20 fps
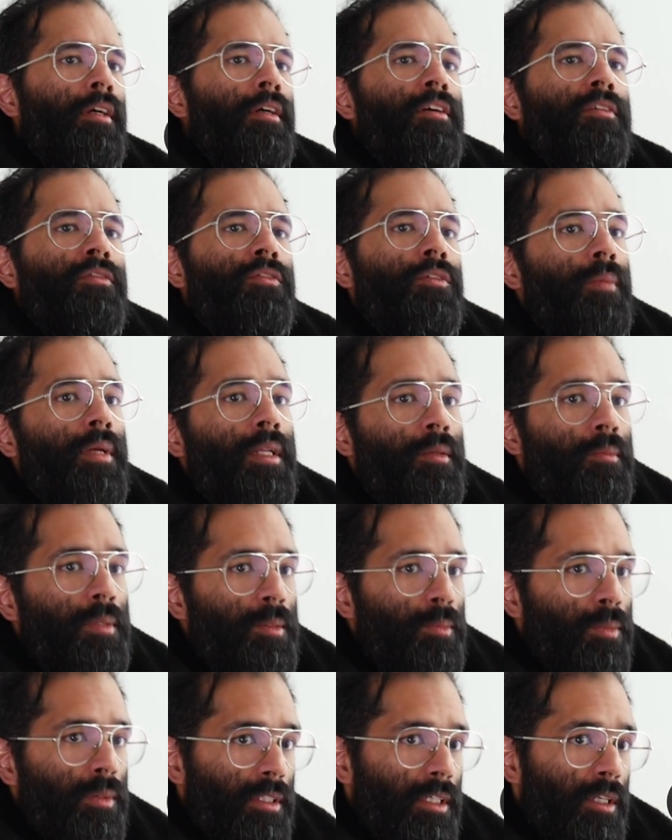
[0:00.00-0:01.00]
For many
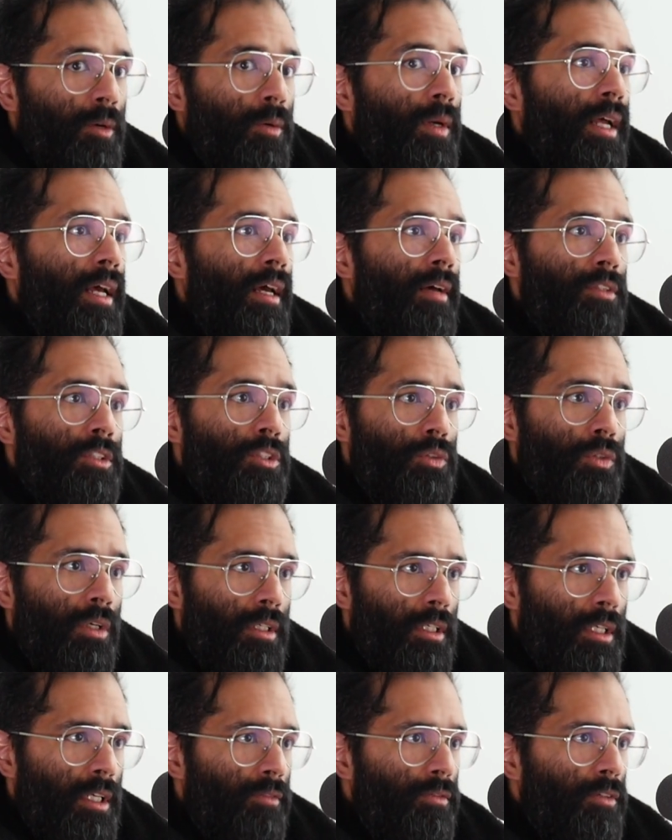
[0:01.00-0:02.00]
people, they don't have a strong
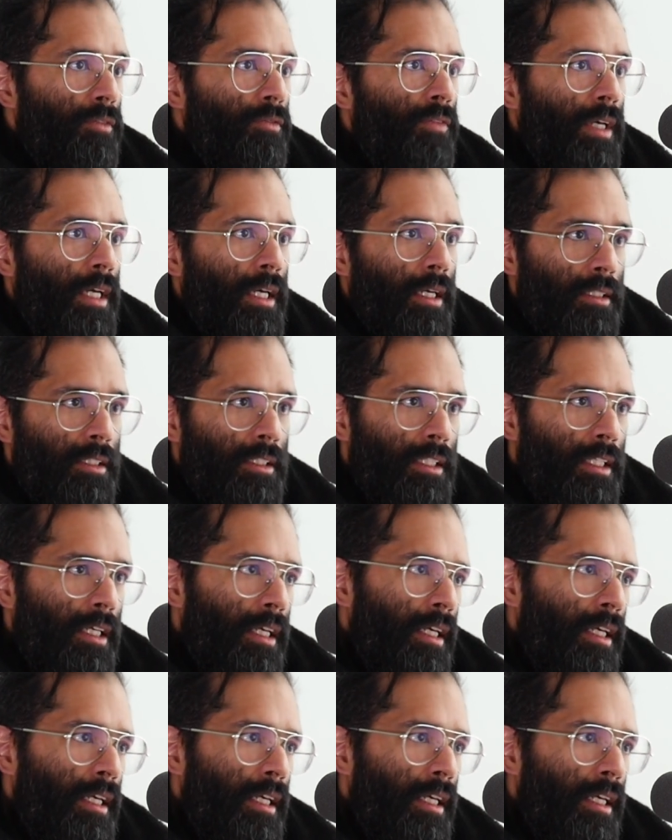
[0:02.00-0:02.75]
enough effect,